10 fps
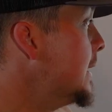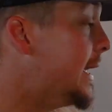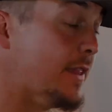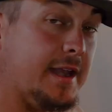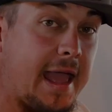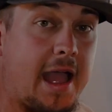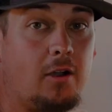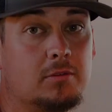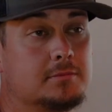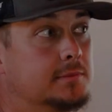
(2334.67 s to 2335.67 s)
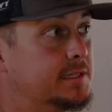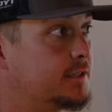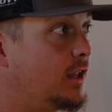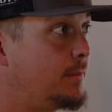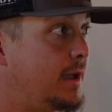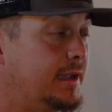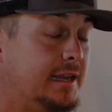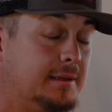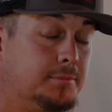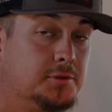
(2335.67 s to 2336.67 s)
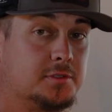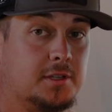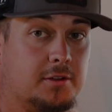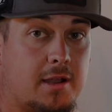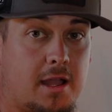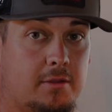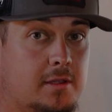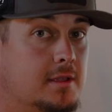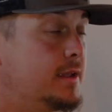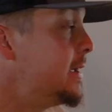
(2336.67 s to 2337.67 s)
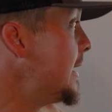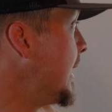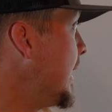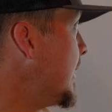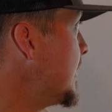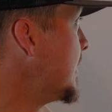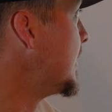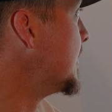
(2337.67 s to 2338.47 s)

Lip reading: and then now it's all about getting boots on the ground and,